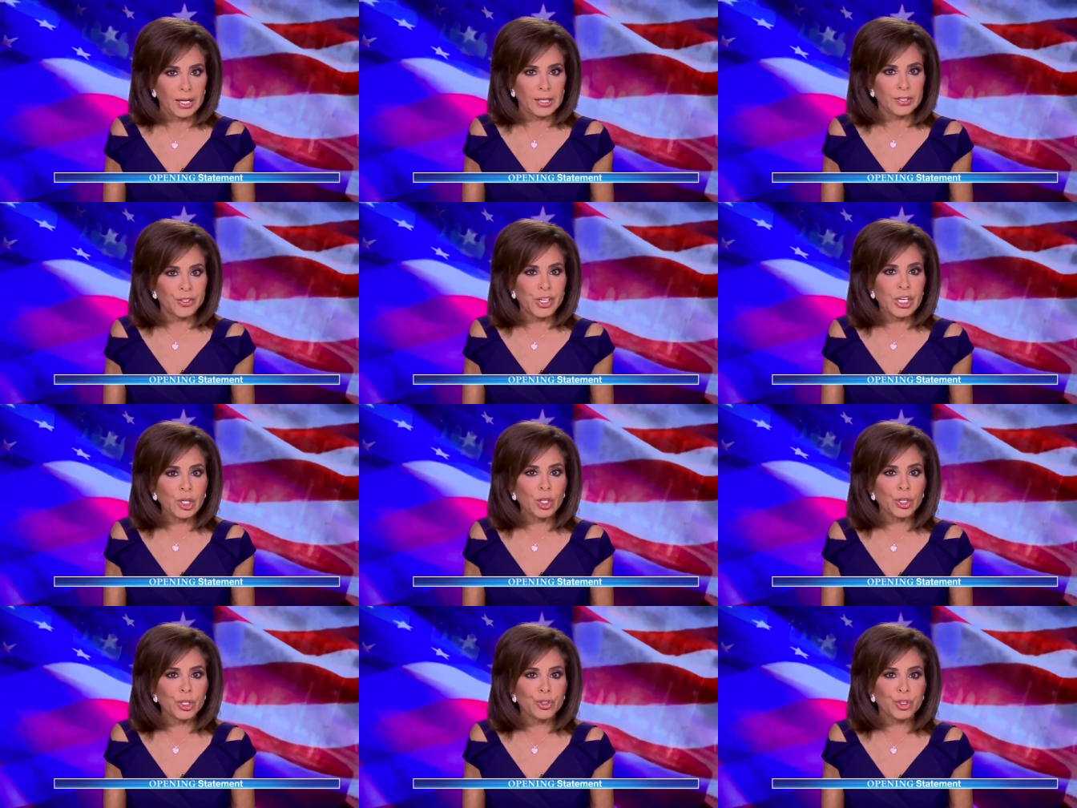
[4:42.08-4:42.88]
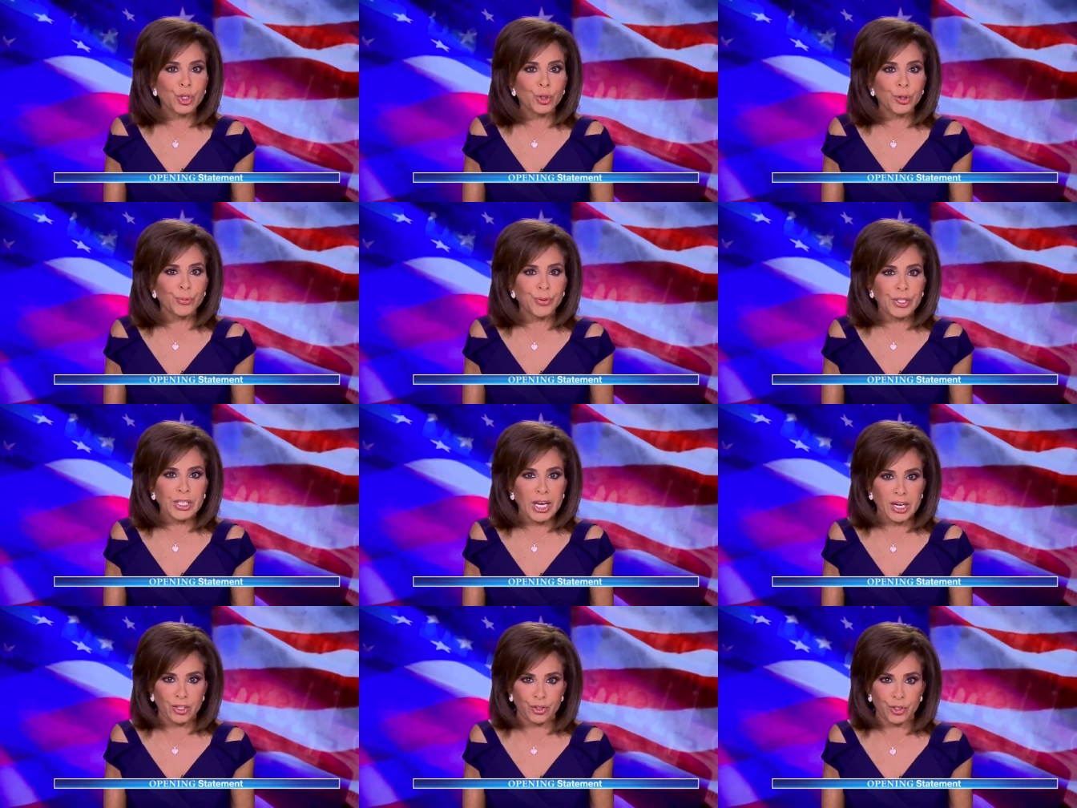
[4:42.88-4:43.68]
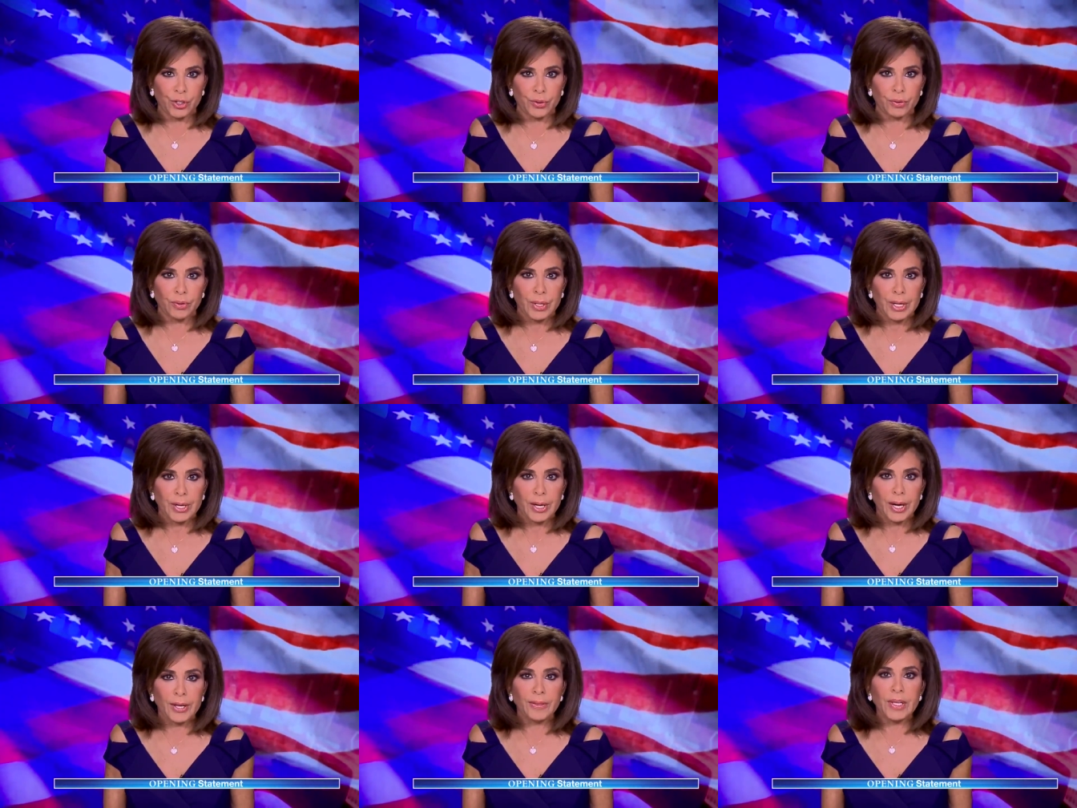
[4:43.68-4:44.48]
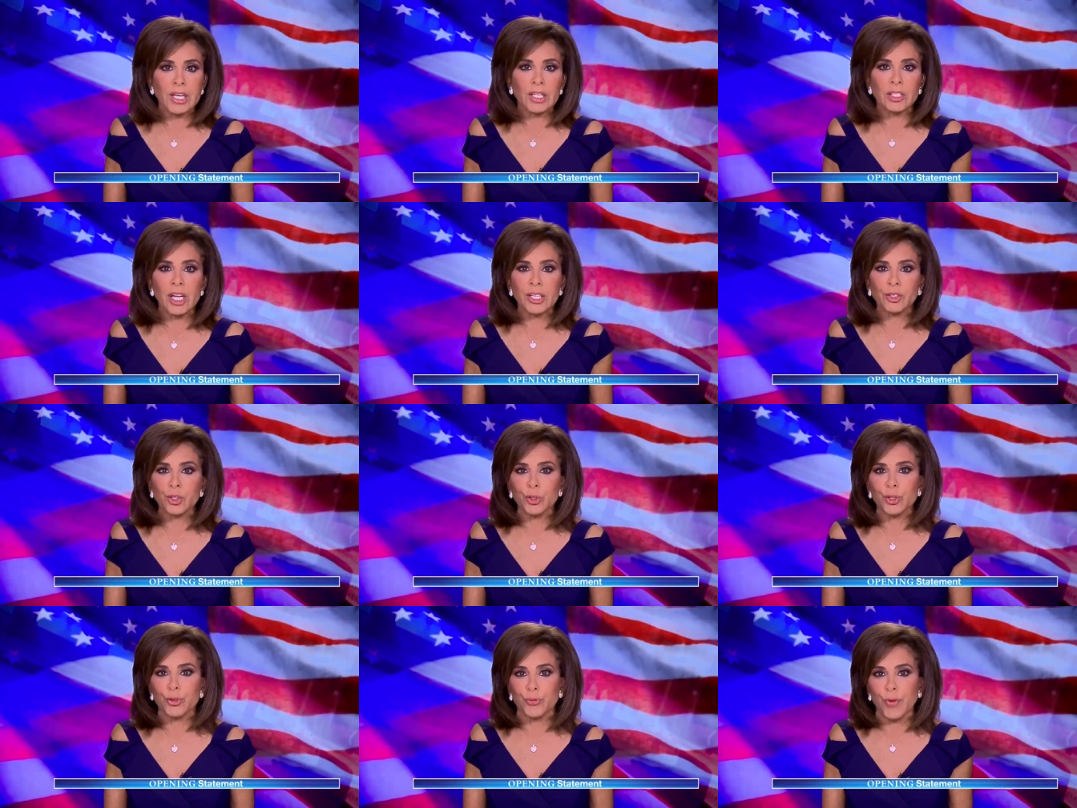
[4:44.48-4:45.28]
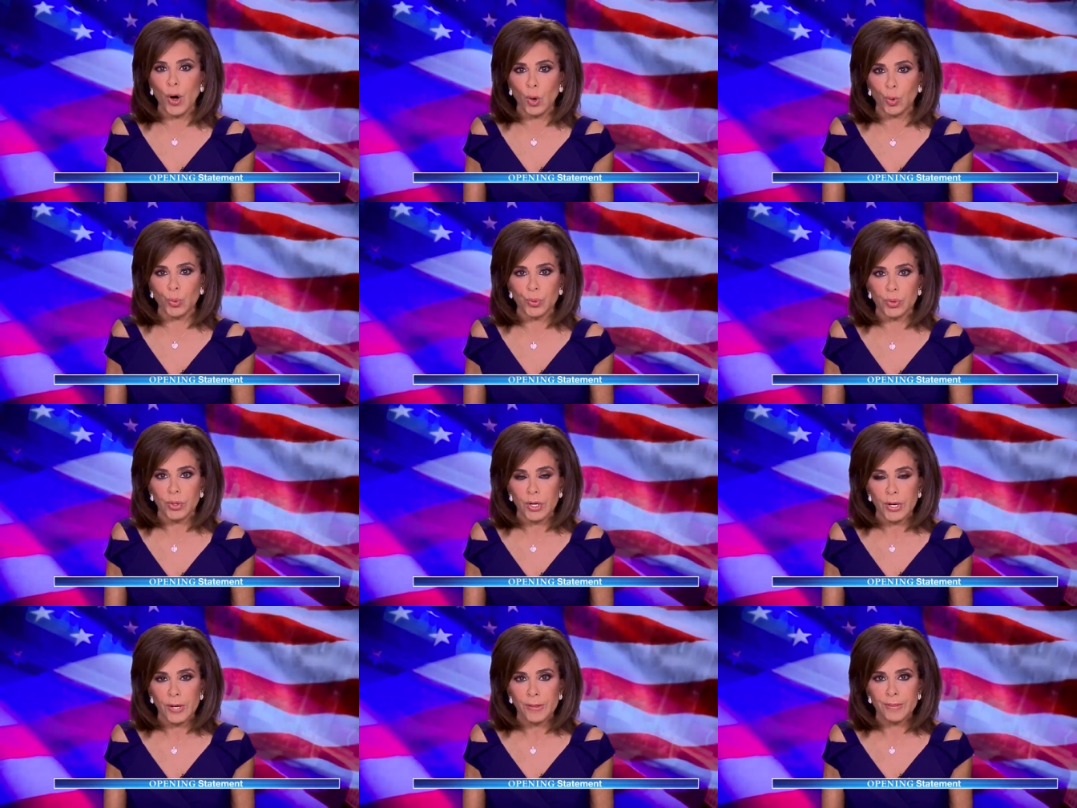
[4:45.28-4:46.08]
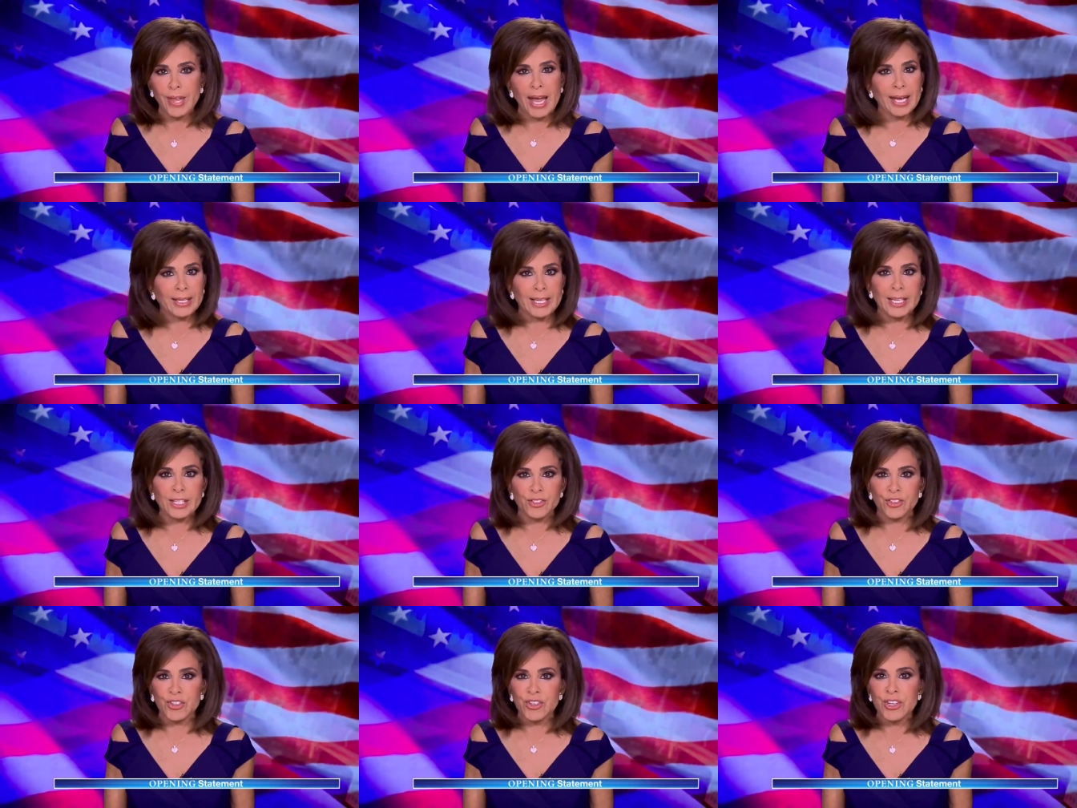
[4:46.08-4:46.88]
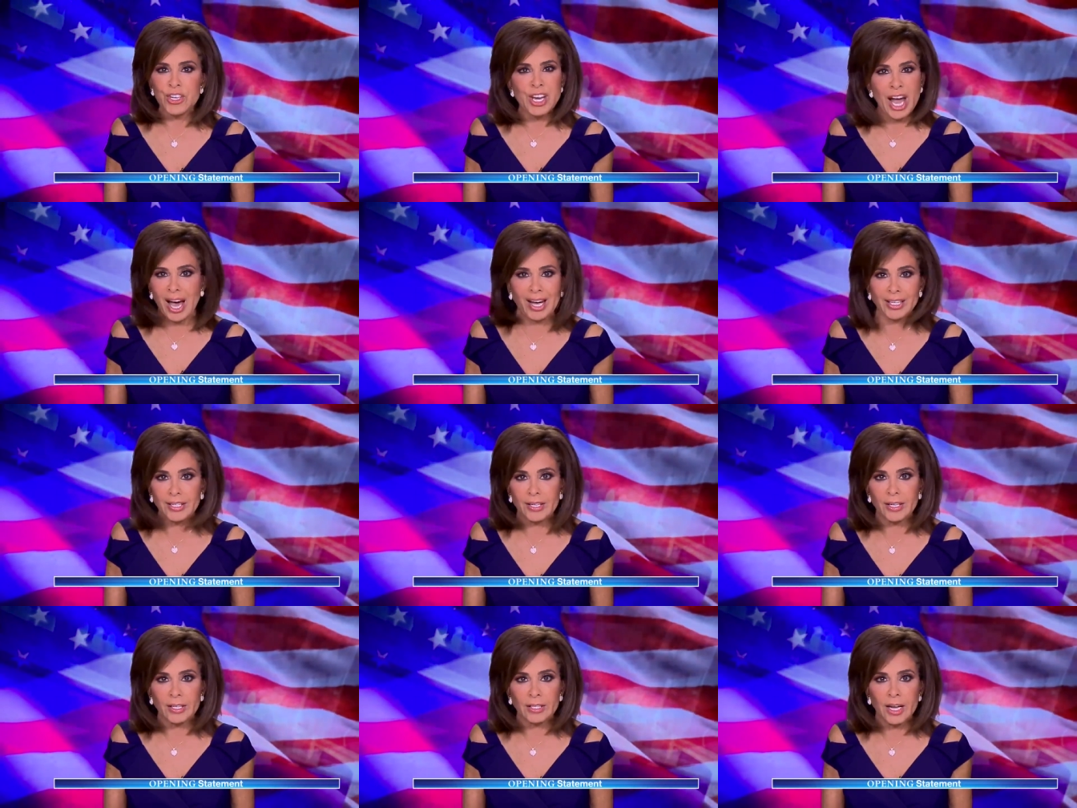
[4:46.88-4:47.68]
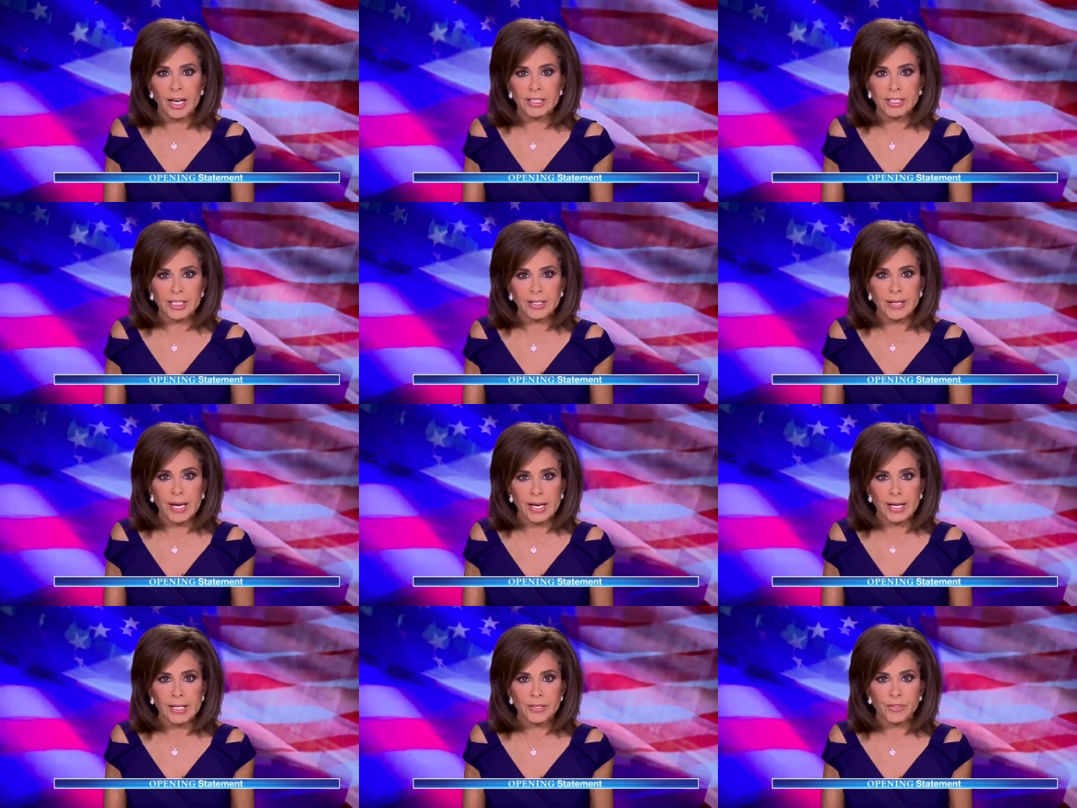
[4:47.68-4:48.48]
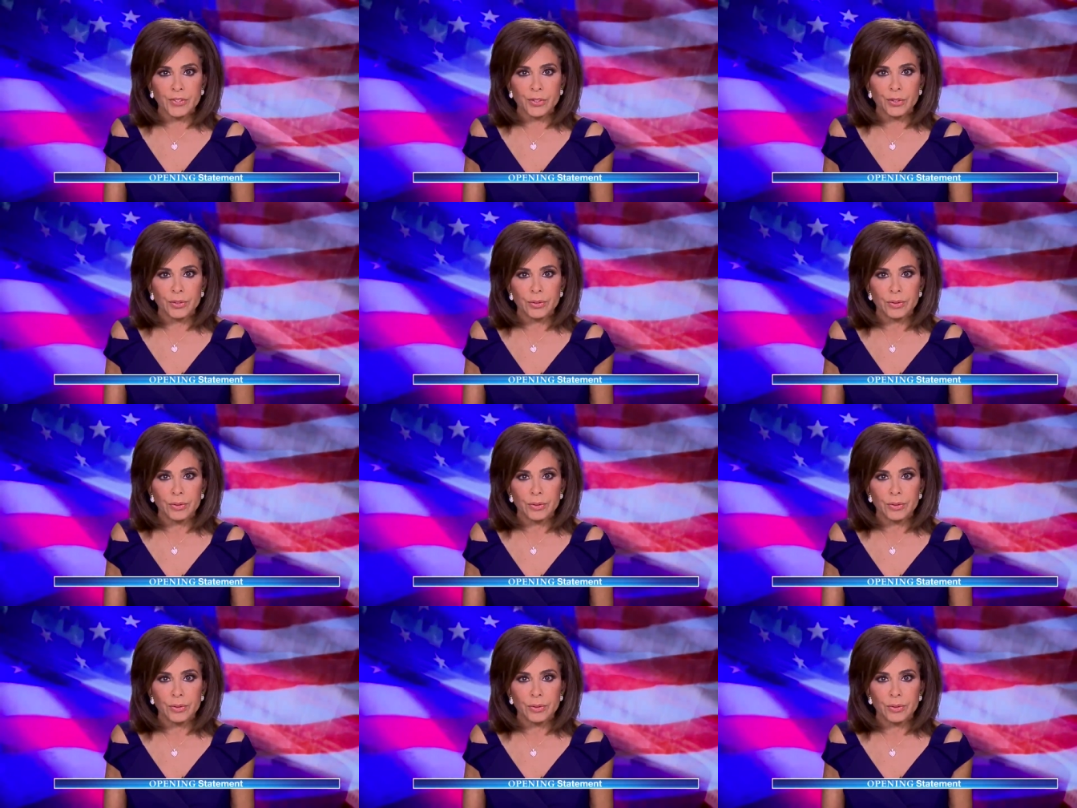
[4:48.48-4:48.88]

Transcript: And until the certification and the electors vote, that is not a lot to ask.